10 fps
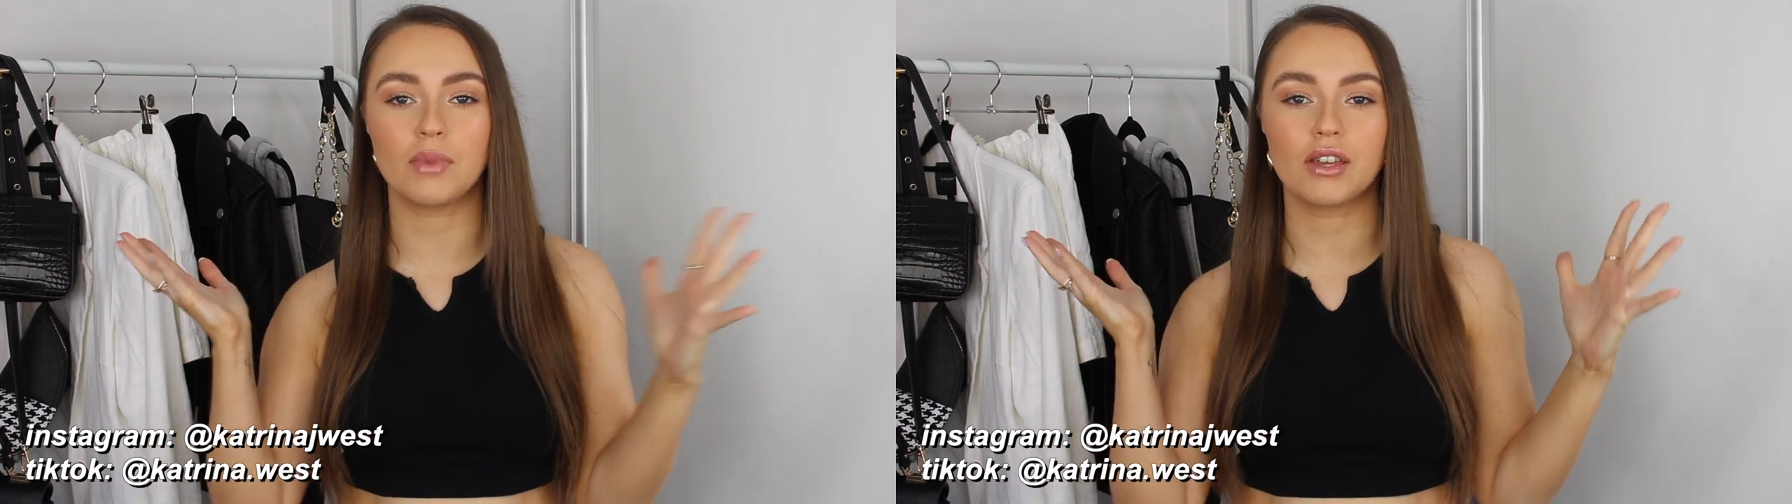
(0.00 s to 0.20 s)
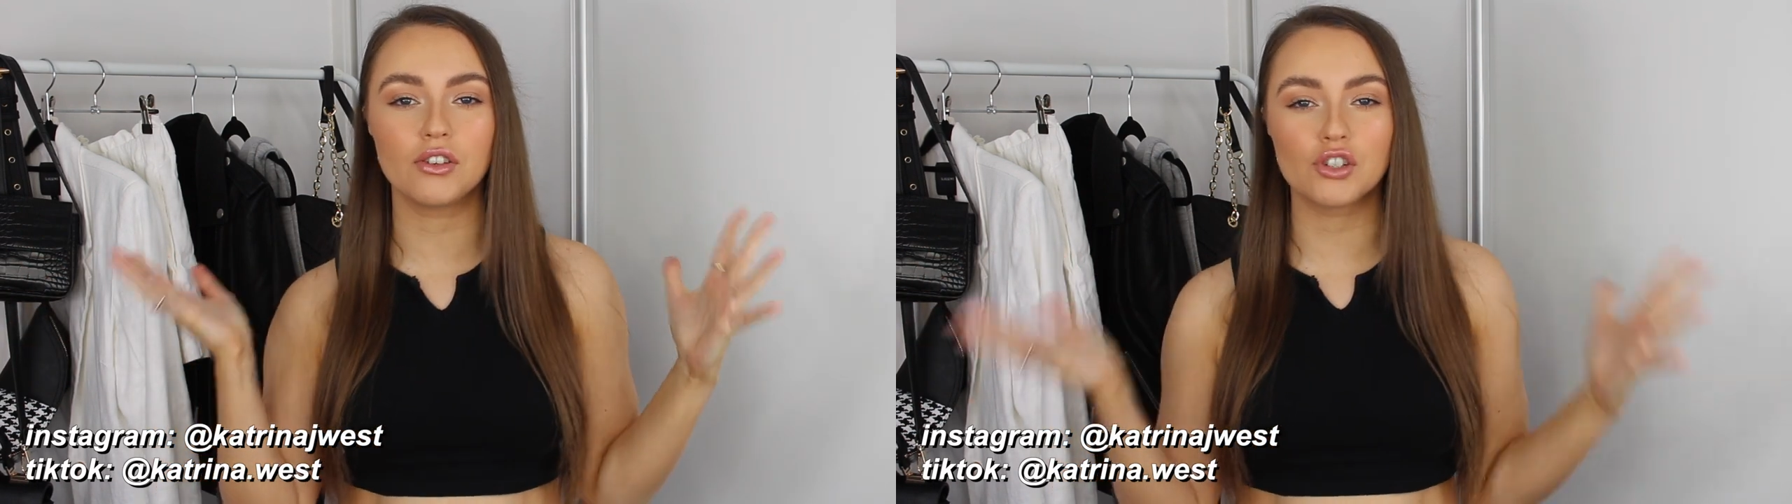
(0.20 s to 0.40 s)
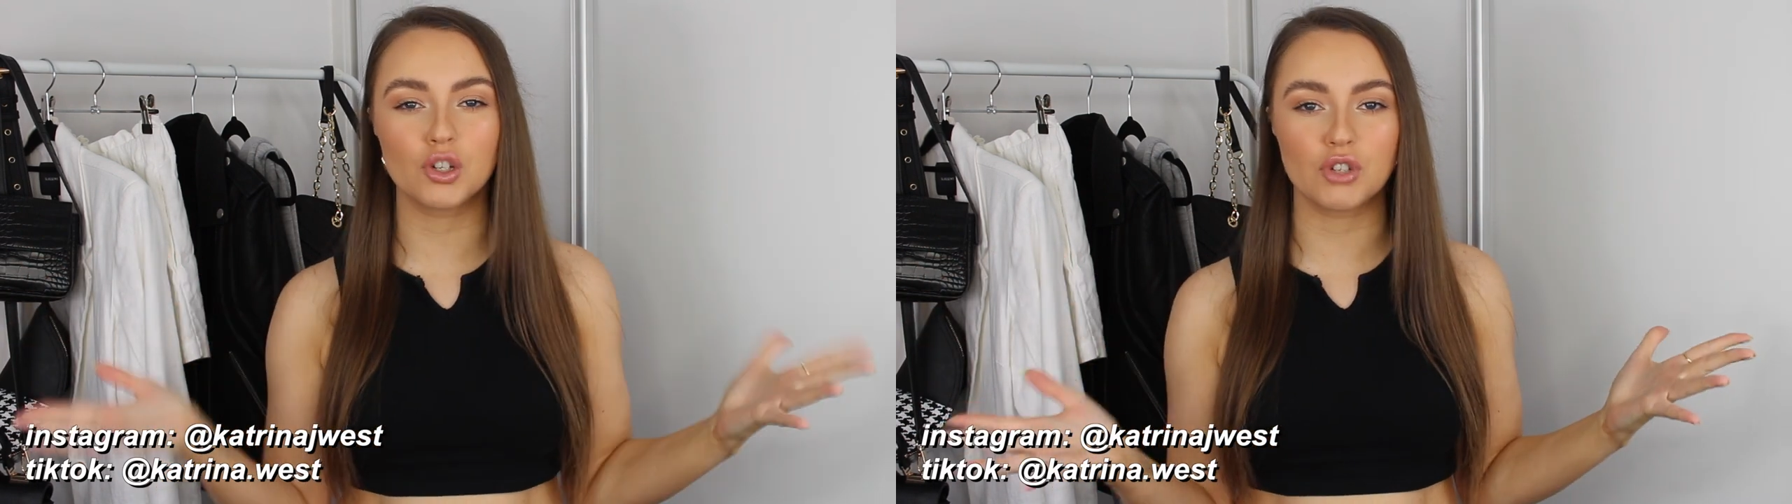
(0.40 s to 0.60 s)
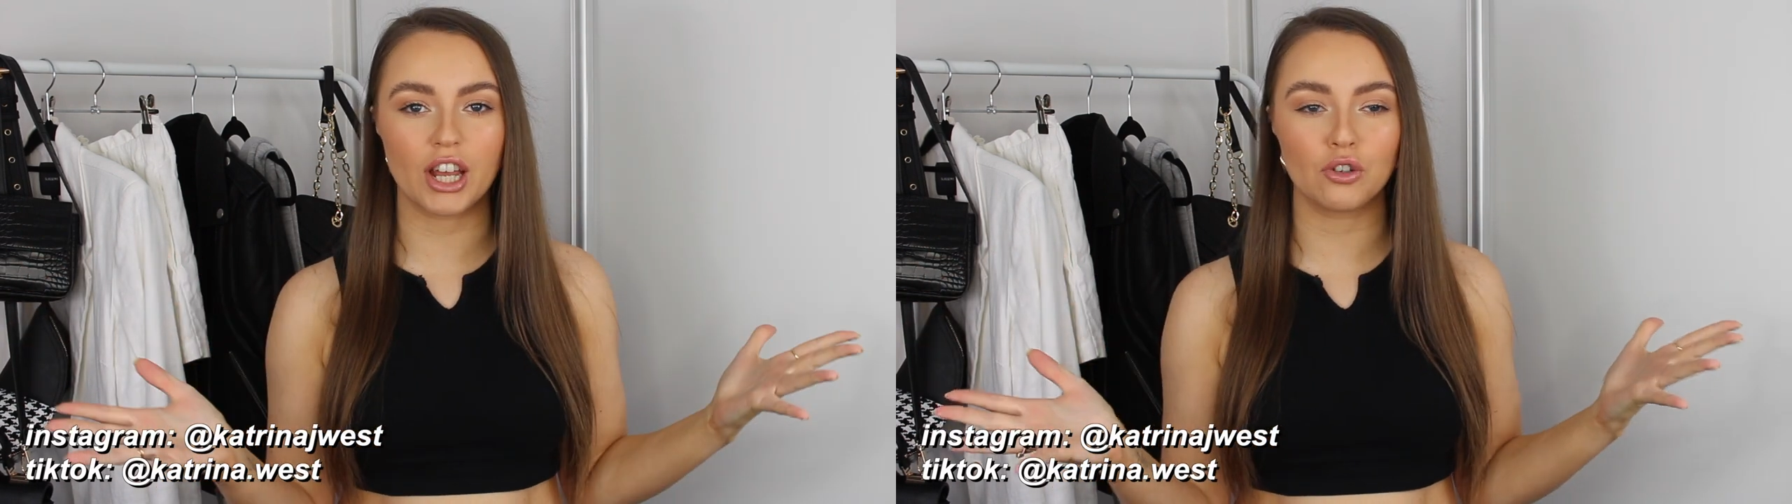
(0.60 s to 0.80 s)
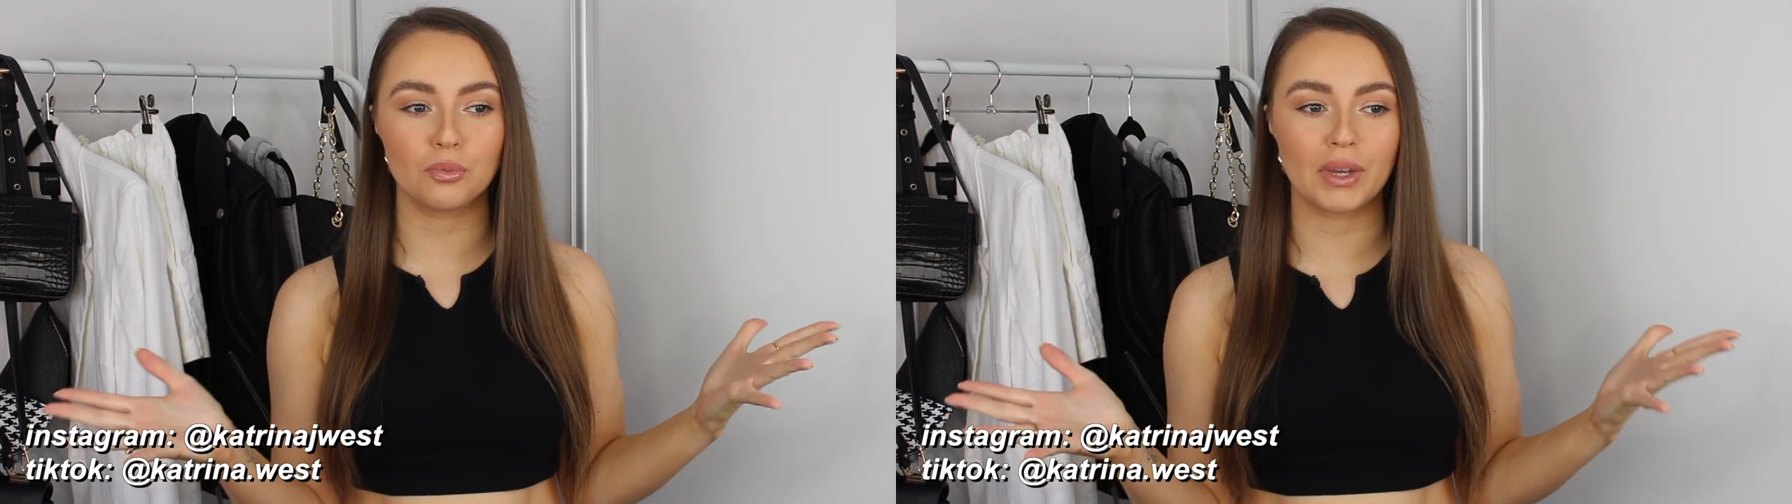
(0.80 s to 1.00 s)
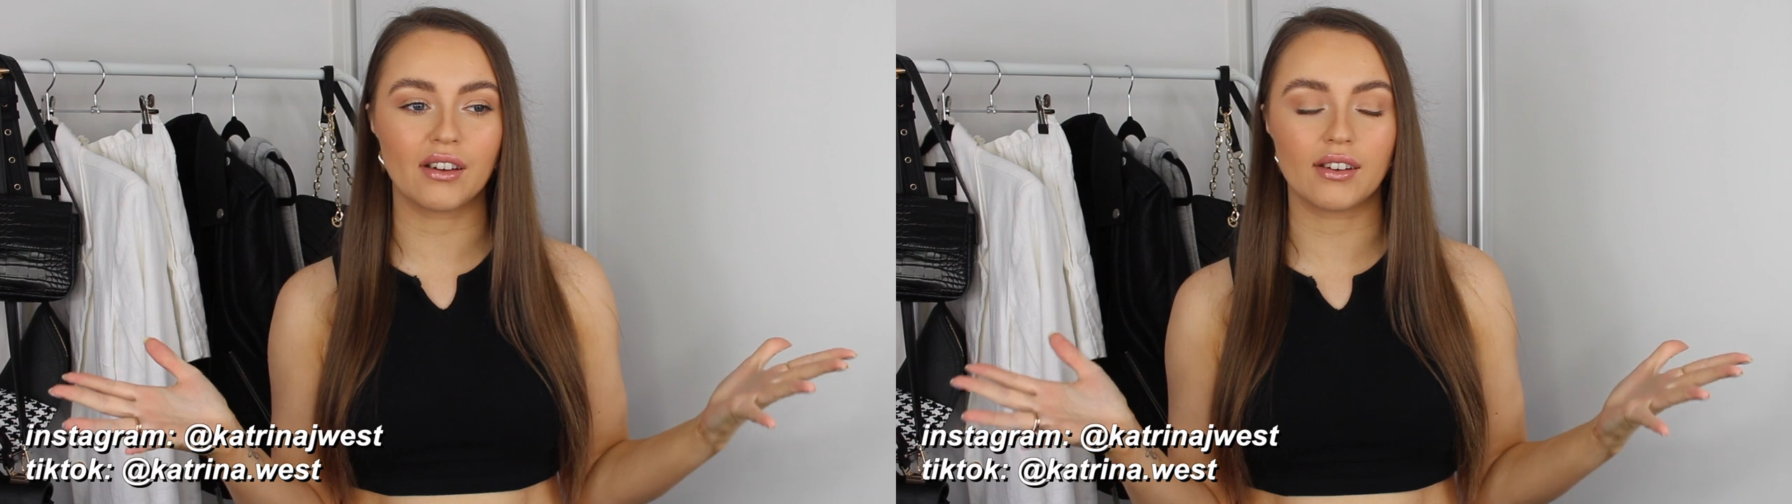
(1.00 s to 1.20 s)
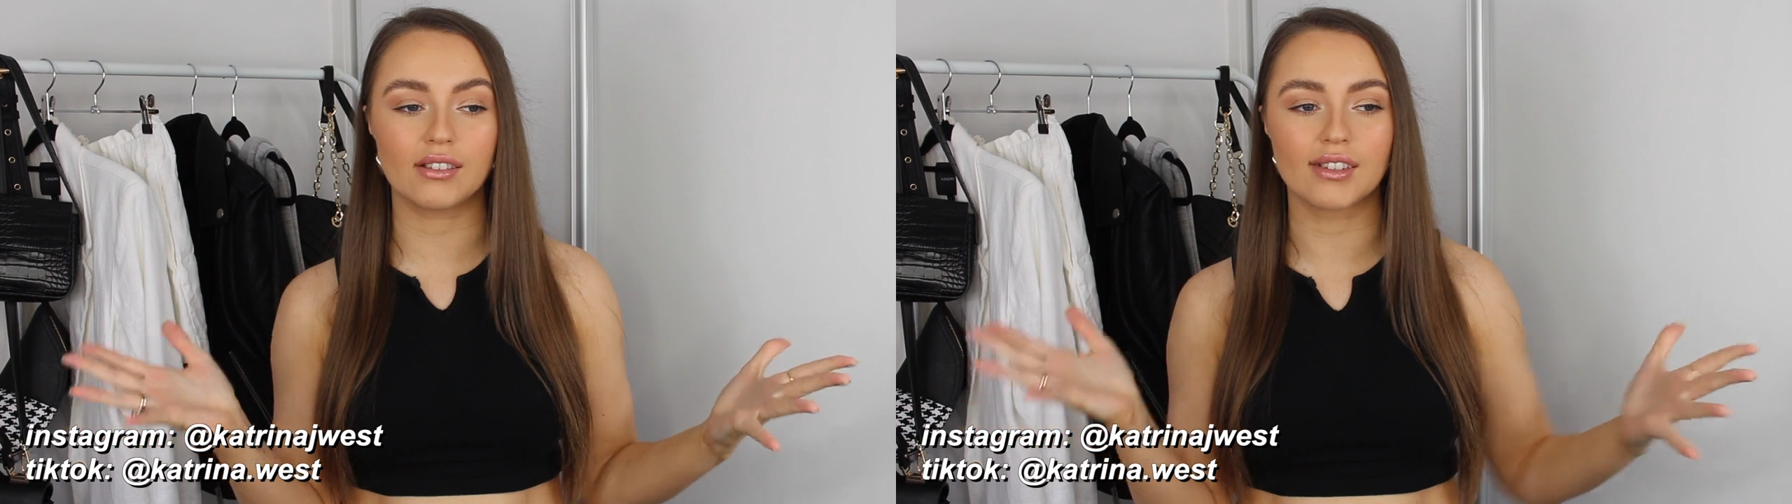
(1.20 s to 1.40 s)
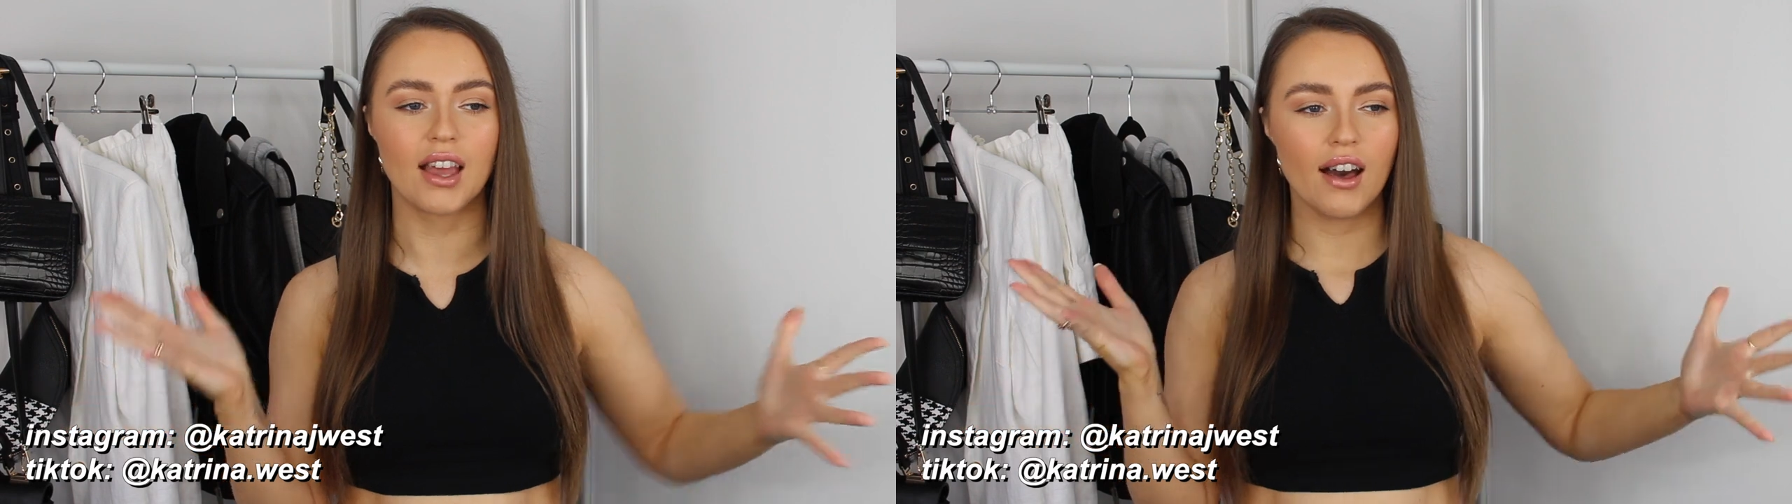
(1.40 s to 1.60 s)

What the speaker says: my YouTube channel because